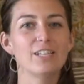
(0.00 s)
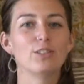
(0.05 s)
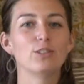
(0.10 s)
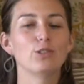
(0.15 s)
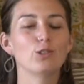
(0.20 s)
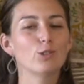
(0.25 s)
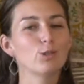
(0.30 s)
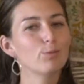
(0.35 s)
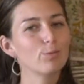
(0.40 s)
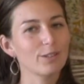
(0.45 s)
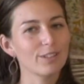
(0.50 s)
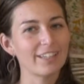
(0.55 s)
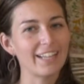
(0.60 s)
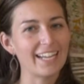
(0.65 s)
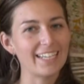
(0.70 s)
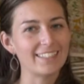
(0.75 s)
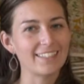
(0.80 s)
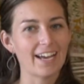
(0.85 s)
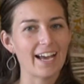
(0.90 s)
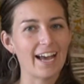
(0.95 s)
Super
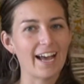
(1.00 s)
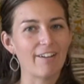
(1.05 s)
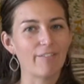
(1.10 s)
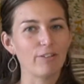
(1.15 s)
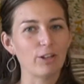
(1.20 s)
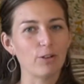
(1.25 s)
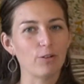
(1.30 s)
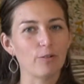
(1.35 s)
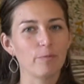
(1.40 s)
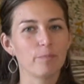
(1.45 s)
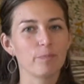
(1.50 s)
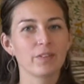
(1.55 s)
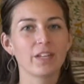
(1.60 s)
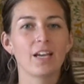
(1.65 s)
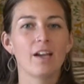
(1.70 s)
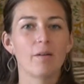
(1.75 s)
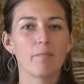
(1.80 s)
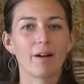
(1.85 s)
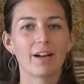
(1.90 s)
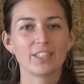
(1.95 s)
glad to have you.
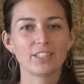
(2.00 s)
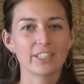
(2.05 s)
My